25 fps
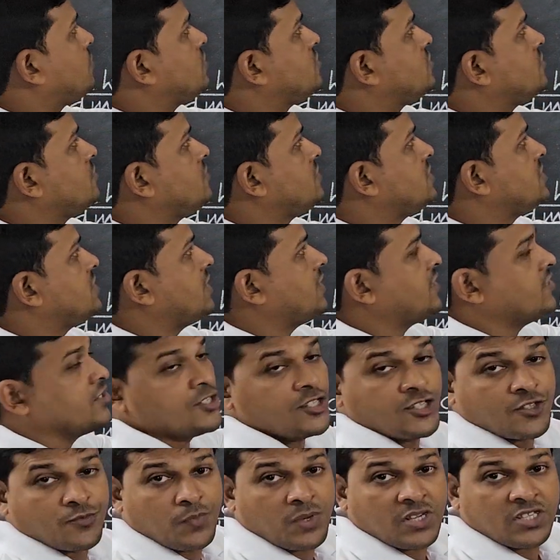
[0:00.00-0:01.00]
prism is a
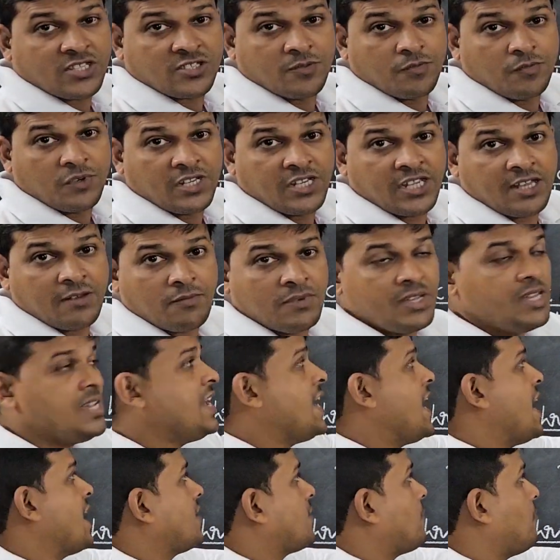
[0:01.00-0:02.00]
dispersive medium,
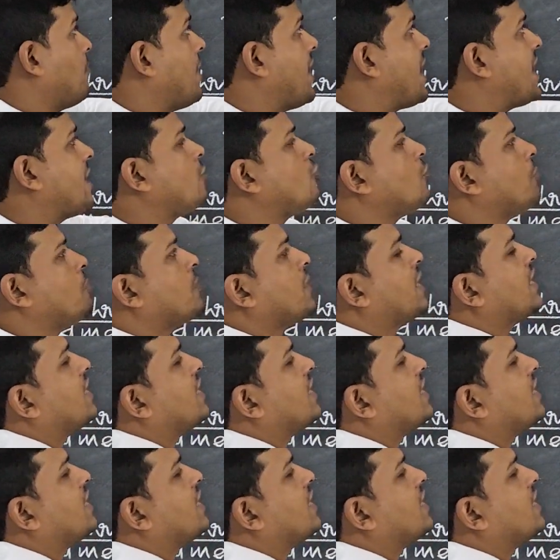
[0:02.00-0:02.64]
and the band of